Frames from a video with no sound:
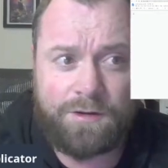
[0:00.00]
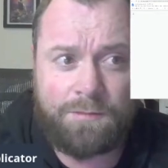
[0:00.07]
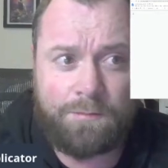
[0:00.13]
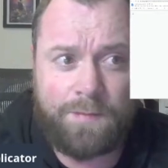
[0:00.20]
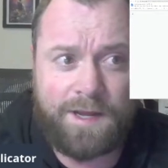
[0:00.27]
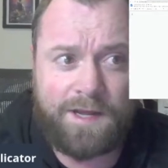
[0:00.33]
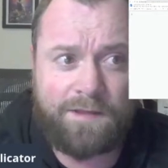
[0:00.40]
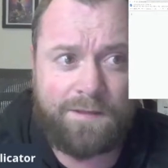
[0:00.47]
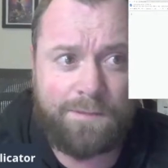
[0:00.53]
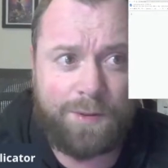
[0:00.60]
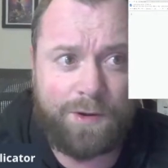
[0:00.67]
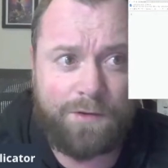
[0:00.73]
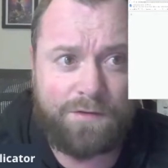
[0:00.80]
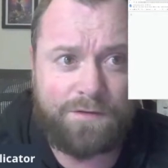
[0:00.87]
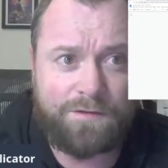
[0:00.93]
make the
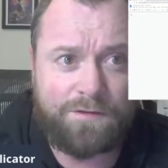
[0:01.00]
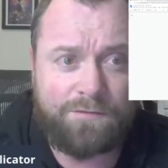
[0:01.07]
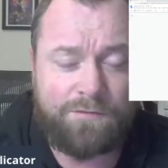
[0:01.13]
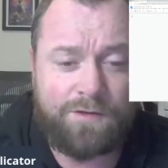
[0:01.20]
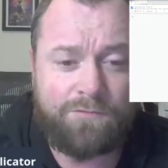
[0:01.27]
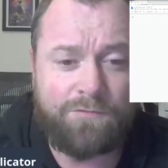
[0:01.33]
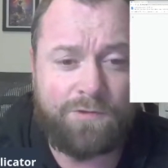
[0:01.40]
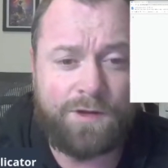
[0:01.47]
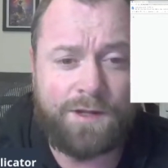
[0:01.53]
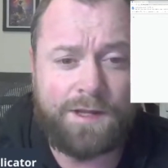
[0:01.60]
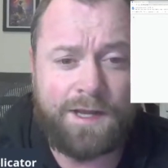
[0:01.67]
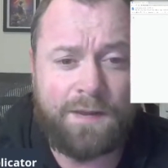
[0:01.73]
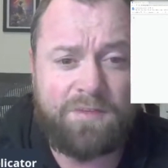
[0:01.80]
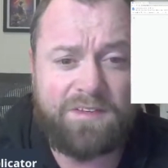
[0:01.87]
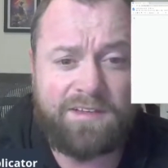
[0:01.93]
person really
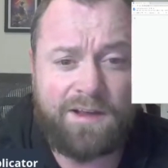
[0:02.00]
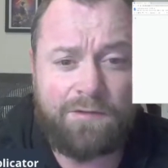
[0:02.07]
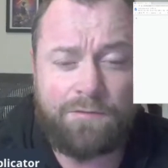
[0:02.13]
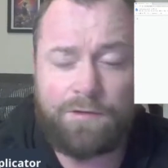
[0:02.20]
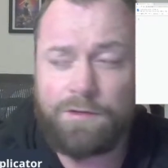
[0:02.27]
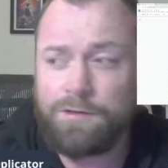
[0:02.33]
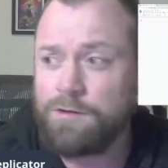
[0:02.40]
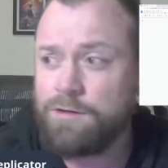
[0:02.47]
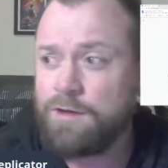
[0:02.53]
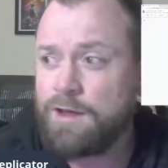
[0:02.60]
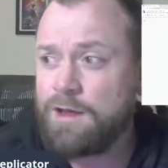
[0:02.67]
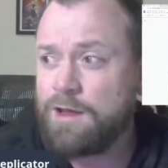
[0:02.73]
upset with you.